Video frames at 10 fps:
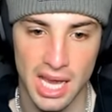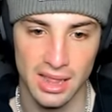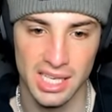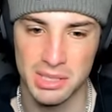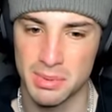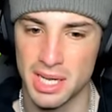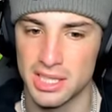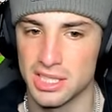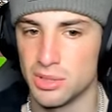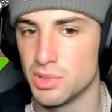And last but not
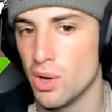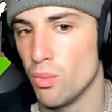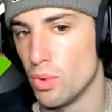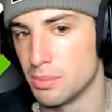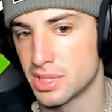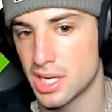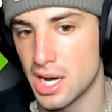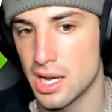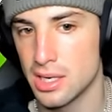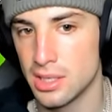least, do we go
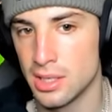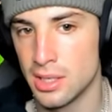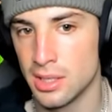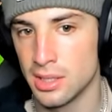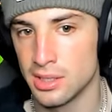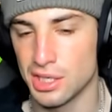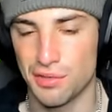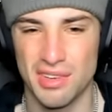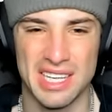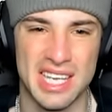Whimsicott? Just
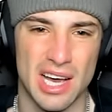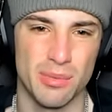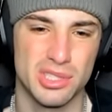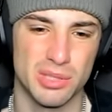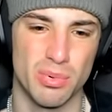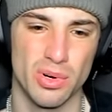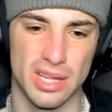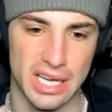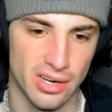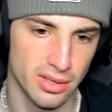for like Tailwind support
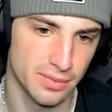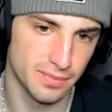later.